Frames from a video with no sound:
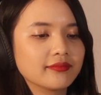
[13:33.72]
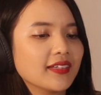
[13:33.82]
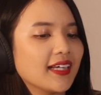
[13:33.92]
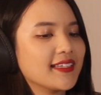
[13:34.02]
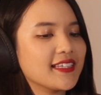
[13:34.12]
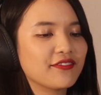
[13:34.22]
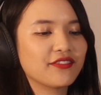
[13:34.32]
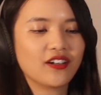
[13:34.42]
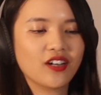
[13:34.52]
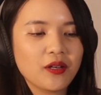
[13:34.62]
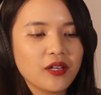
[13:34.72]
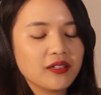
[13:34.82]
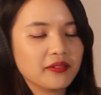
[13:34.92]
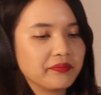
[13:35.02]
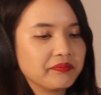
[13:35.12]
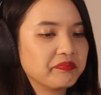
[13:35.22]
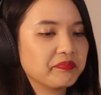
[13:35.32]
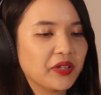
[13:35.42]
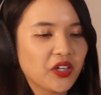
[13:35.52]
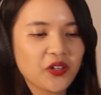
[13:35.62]
That's a very
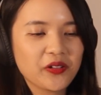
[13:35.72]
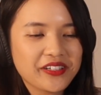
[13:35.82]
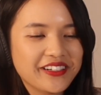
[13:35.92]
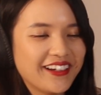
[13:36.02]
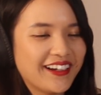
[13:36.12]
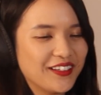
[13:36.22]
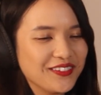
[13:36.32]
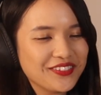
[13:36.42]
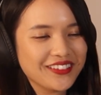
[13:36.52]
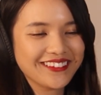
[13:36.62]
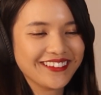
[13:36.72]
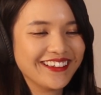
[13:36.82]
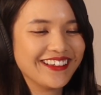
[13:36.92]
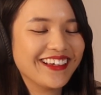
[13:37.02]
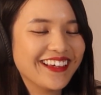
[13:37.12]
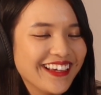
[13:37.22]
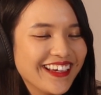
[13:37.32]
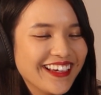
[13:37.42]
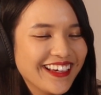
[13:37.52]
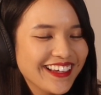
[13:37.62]
peculiar outfit.
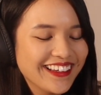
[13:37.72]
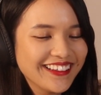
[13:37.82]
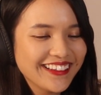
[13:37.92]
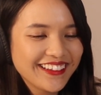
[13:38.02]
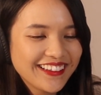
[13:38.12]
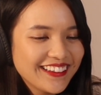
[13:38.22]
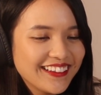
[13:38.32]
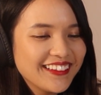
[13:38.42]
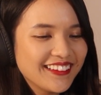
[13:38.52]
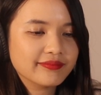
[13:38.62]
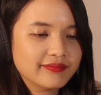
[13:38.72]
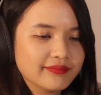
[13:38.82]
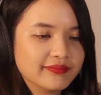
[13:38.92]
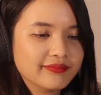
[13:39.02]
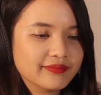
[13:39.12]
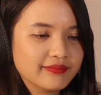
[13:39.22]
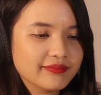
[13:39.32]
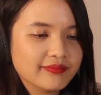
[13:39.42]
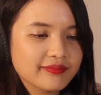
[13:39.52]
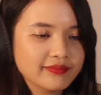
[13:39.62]

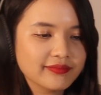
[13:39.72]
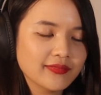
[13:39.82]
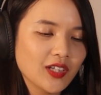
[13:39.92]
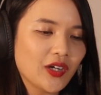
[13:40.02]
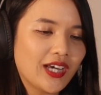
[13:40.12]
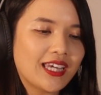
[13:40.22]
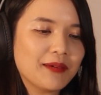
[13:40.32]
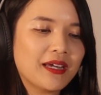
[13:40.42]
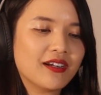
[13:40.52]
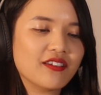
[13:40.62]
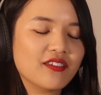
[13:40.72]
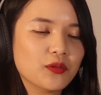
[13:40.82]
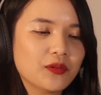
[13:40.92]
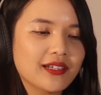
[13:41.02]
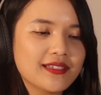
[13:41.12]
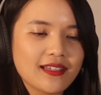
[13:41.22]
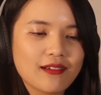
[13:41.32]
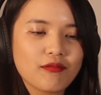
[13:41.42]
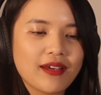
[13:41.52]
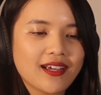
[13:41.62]
Okay, I keep hearing the words
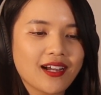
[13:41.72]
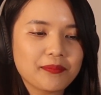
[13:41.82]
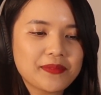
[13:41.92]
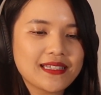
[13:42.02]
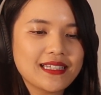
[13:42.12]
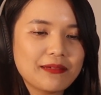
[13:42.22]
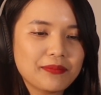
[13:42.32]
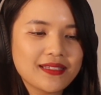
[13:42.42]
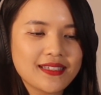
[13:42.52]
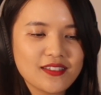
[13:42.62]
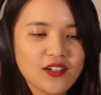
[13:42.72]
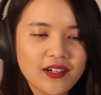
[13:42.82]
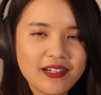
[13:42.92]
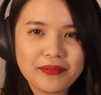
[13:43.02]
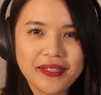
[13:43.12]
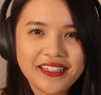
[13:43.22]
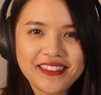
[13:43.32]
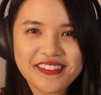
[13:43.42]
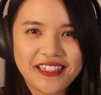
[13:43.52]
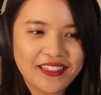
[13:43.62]
like wake up, sleep. Is he talking about
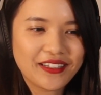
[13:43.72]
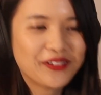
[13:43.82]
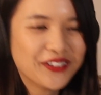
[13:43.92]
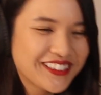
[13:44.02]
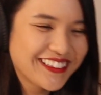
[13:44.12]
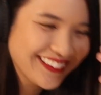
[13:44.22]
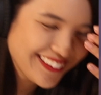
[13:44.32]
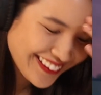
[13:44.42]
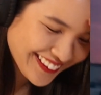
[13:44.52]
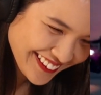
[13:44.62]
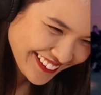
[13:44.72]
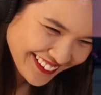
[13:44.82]
his daily routine?